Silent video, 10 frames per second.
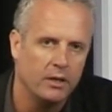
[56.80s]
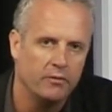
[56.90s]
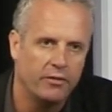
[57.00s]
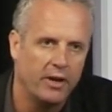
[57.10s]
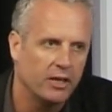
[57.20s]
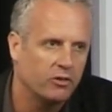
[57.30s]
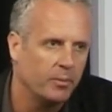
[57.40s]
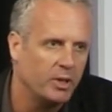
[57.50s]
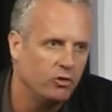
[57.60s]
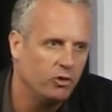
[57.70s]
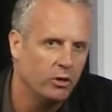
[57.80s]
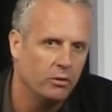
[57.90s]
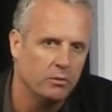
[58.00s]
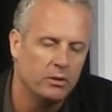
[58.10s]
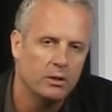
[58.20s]
And in fact, I um, mean, in
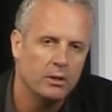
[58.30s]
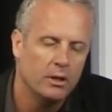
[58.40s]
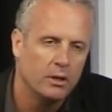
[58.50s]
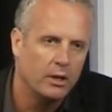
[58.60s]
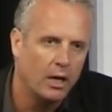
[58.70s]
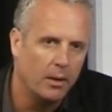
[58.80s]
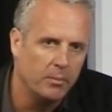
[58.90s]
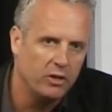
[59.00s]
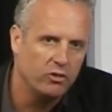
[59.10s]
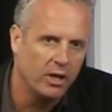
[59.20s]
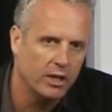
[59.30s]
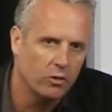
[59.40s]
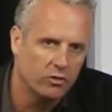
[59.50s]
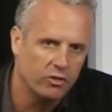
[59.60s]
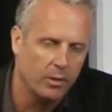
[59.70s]
June, um,
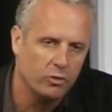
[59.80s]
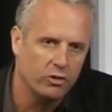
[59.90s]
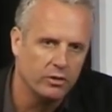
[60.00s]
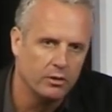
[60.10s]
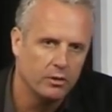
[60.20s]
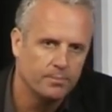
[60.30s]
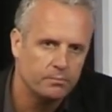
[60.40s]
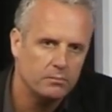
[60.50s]
internet consumption